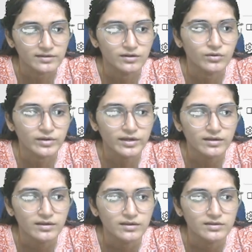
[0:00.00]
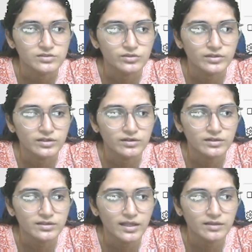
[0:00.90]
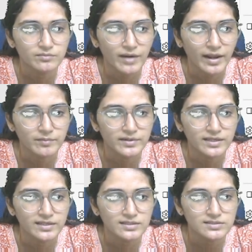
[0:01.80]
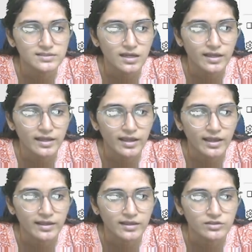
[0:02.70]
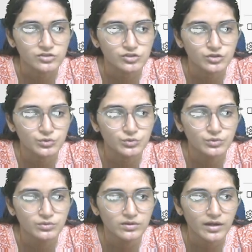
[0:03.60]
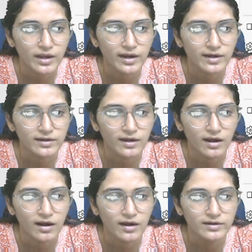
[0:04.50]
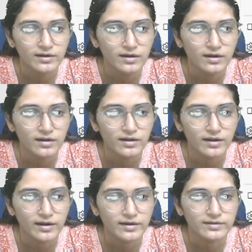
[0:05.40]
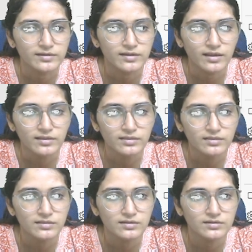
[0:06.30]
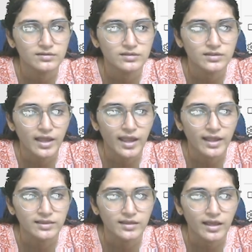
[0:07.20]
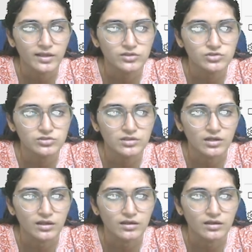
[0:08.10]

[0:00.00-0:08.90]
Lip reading: Okay, so here then primary is NH2 and R, and then NH3.